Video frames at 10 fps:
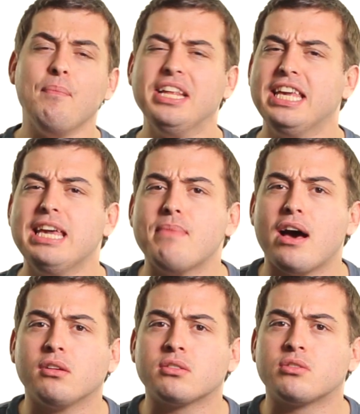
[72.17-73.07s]
many
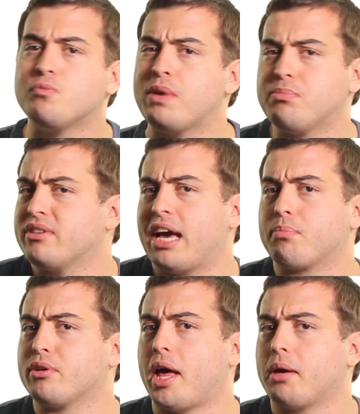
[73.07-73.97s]
emails do people get
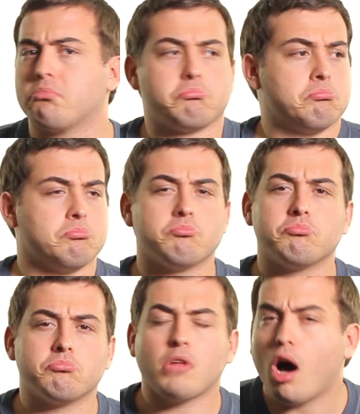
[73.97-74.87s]
per day?
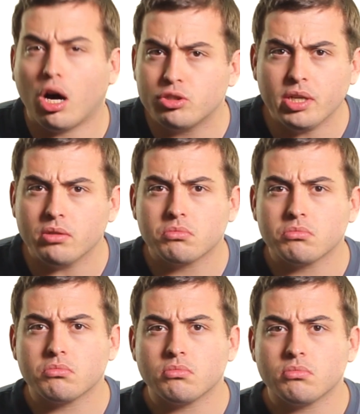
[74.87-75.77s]
one hundred?
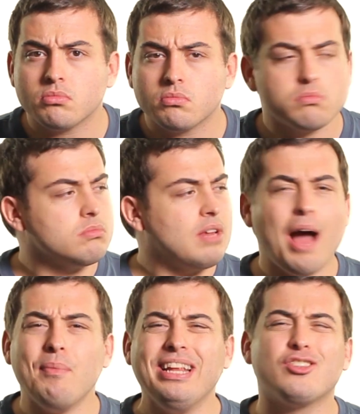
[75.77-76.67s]
How
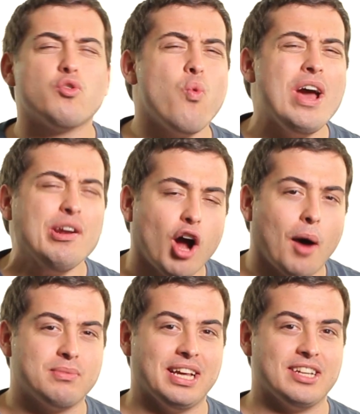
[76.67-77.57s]
many Twitter
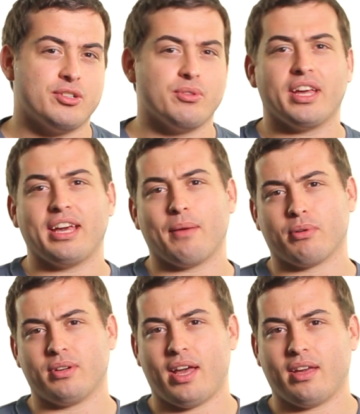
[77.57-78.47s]
updates do they get per
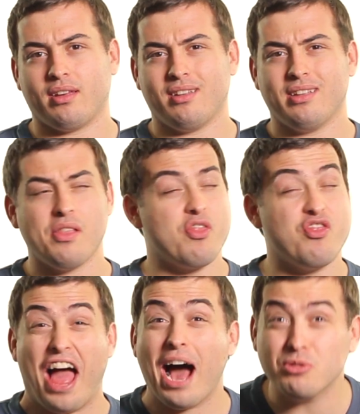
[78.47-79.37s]
day?
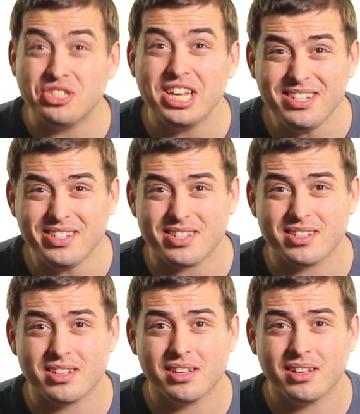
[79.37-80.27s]
Thousands?
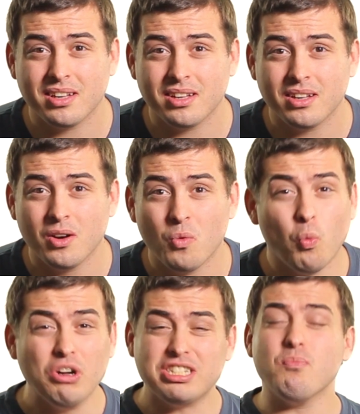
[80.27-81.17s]

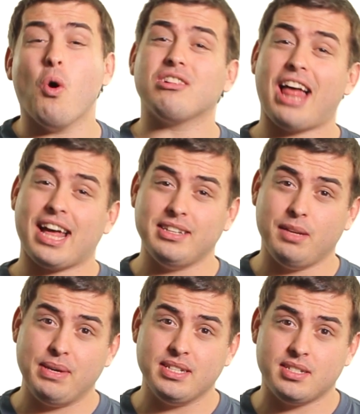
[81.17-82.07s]
What's more likely to
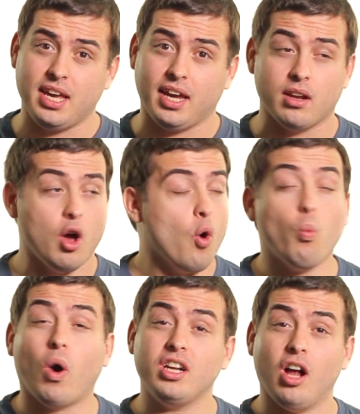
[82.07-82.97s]
be seen,
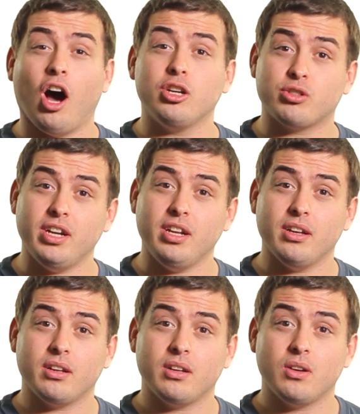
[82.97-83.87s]
one in a hundred
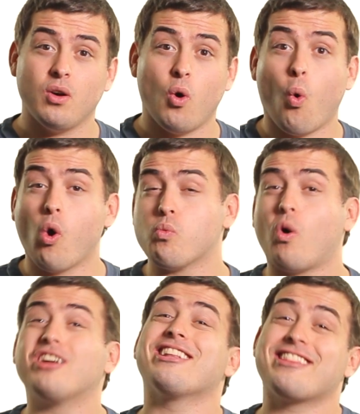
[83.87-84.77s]
or one
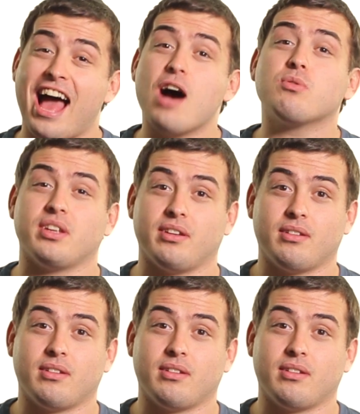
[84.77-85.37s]
in a thousand?